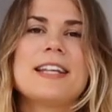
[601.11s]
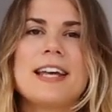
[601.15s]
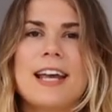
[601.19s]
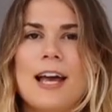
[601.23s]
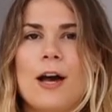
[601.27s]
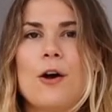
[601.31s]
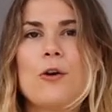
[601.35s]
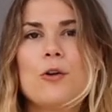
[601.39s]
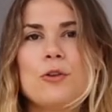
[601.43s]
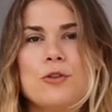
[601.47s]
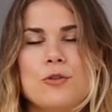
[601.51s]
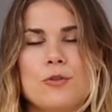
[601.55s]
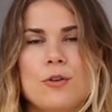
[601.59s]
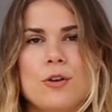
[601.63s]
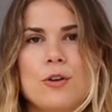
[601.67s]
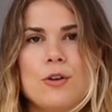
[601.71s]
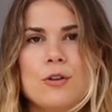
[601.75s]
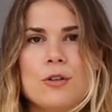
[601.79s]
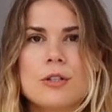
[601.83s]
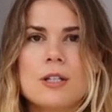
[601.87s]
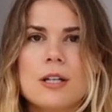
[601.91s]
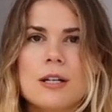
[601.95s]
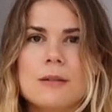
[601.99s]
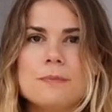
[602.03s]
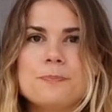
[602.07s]
they get older and
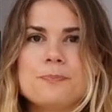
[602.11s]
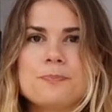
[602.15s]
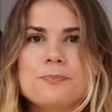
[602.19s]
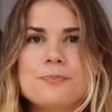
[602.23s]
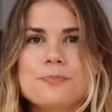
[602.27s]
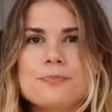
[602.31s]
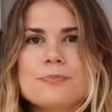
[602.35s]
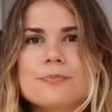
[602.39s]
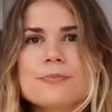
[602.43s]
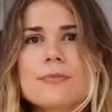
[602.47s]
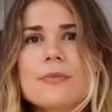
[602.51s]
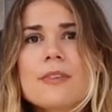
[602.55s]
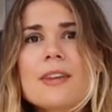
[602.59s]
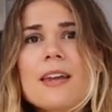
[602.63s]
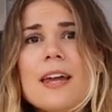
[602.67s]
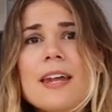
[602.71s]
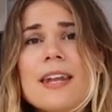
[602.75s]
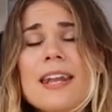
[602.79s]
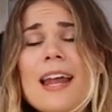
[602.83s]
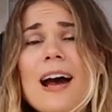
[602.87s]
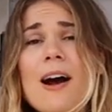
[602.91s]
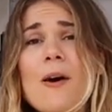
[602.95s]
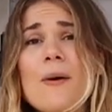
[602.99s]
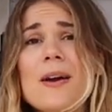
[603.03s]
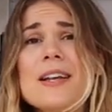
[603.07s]
older.
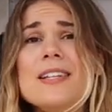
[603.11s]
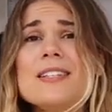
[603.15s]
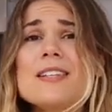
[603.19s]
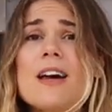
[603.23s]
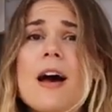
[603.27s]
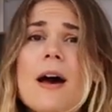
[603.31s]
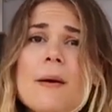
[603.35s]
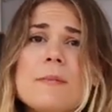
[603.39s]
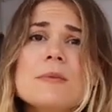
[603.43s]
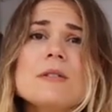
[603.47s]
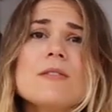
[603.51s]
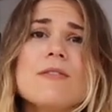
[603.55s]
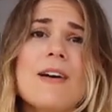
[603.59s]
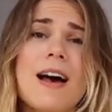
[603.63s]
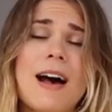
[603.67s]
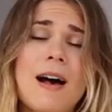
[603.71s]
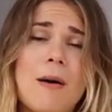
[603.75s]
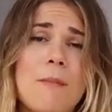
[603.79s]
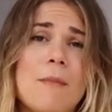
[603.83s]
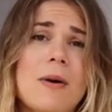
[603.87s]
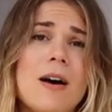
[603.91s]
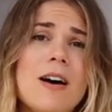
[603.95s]
Now, in terms of how